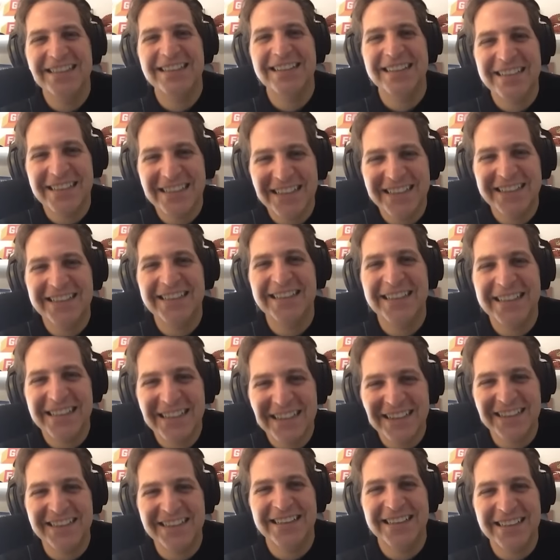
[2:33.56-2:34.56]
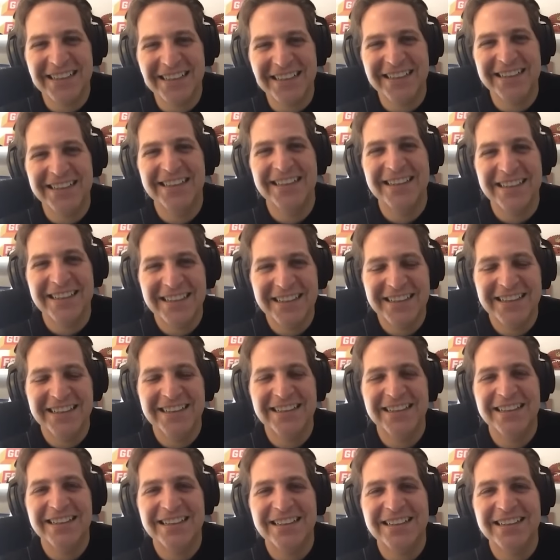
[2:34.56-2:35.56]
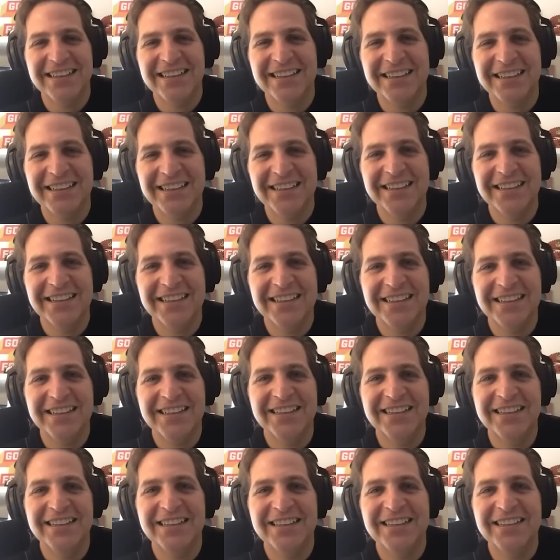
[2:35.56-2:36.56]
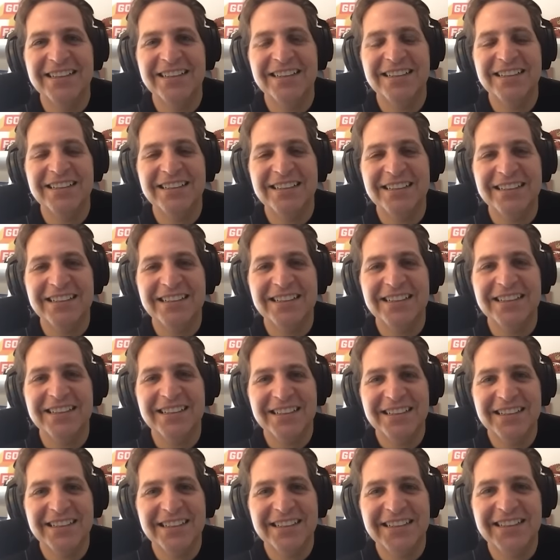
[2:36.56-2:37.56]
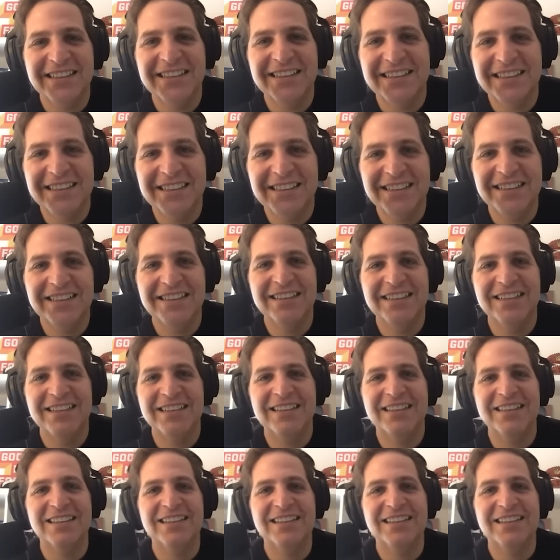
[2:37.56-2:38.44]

[no speech]